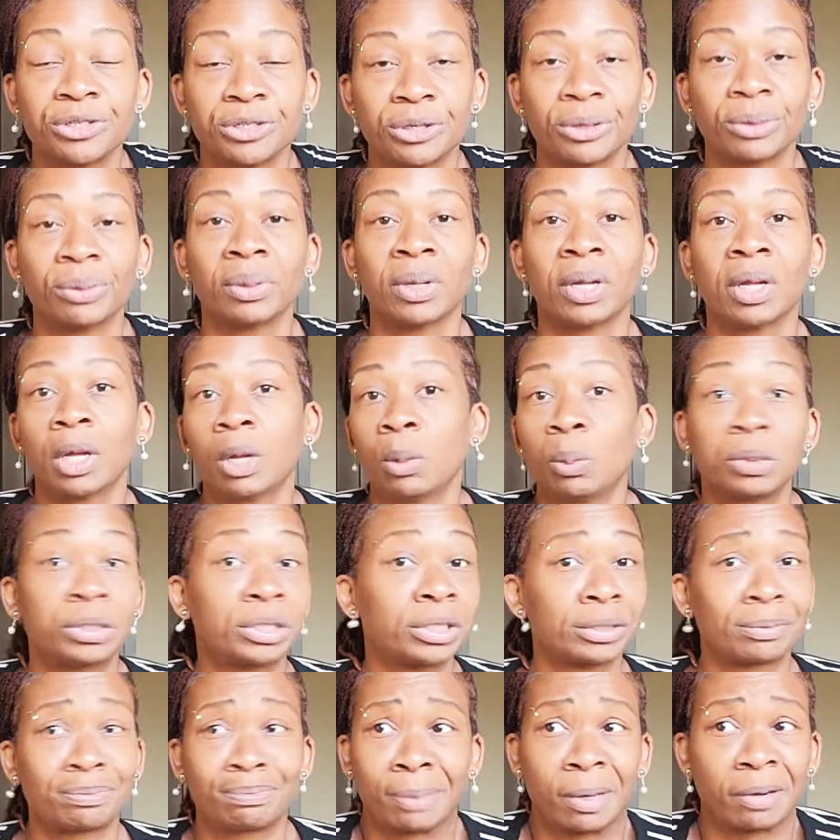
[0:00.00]
to, which
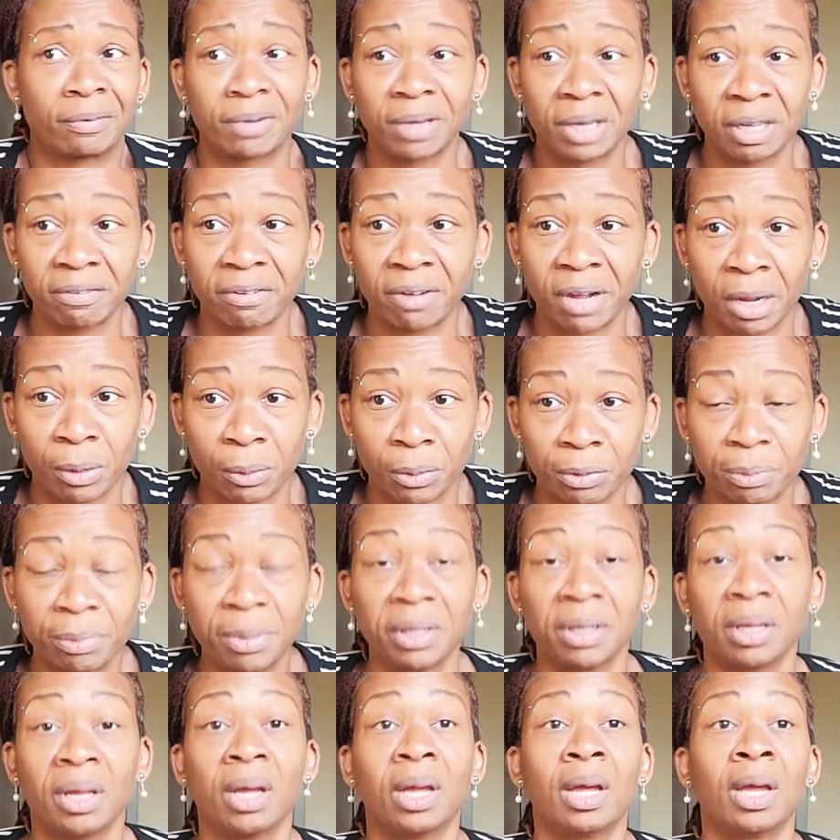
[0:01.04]
is perfectly fine with
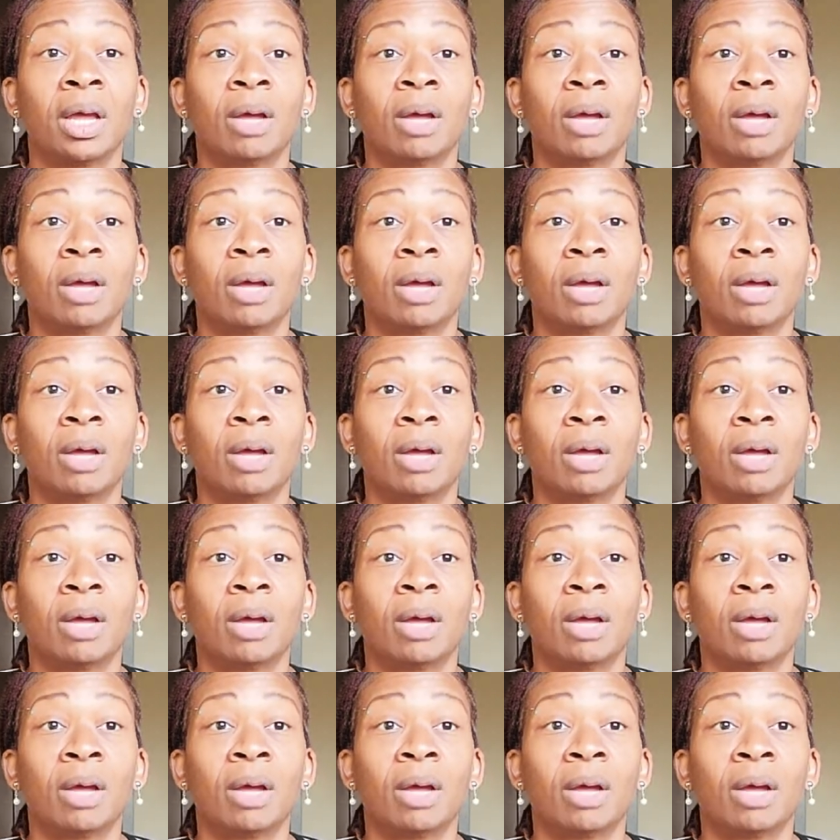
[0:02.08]
me.